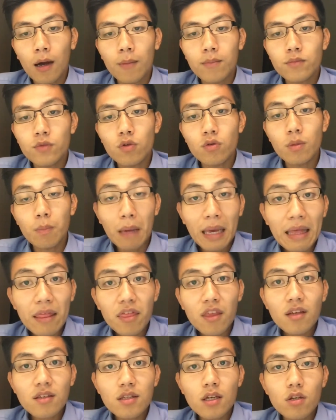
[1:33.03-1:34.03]
So the main
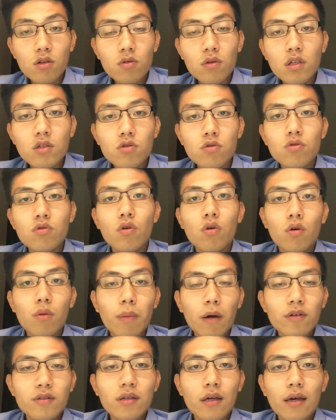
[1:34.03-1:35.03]
things that you need to know
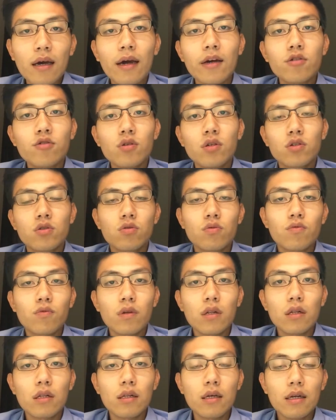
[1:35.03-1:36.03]
about psychiatry is to
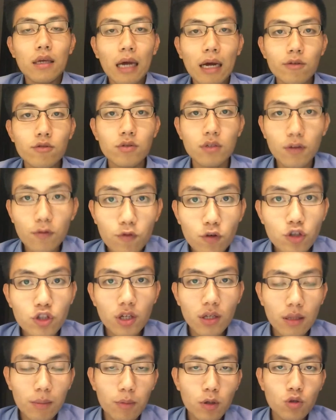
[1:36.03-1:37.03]
learning how to
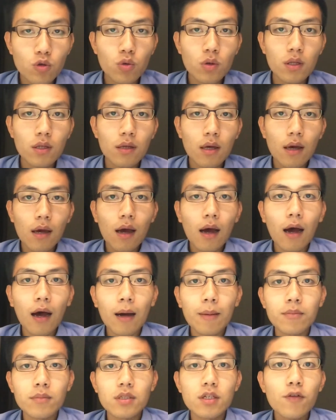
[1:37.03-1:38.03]
differentiate between
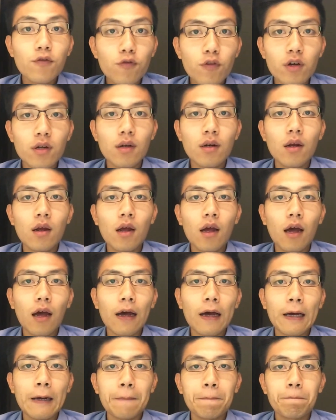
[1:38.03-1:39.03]
different
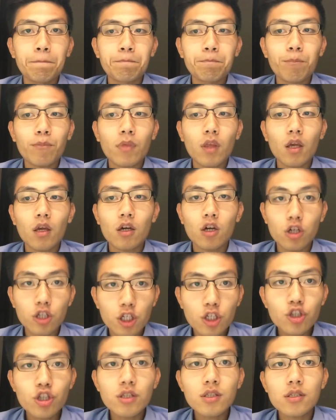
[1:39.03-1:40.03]

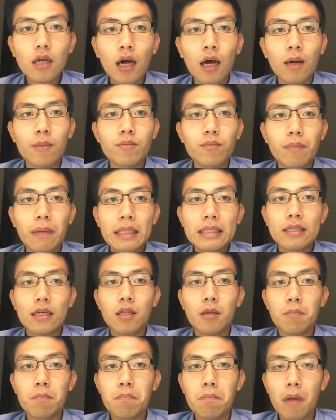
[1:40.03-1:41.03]
conditions,
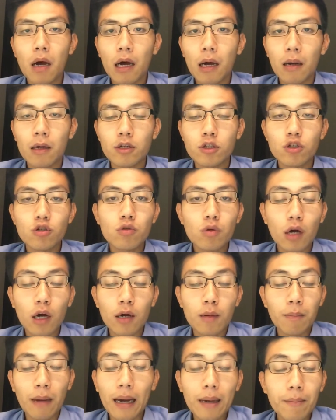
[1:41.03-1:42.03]
basically
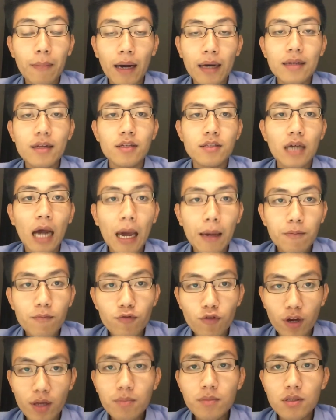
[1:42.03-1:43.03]
by their time
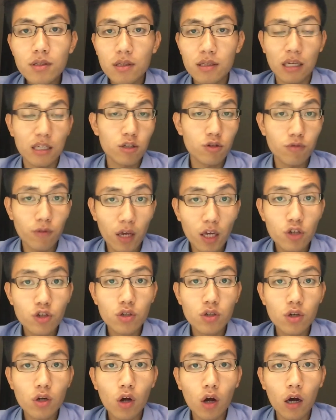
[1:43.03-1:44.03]
frames, their
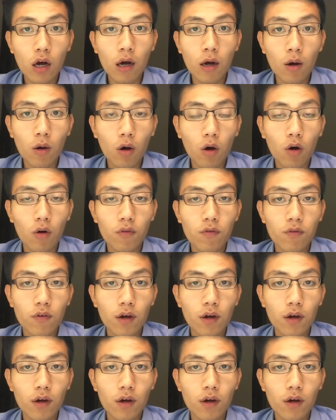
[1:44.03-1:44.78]
duration of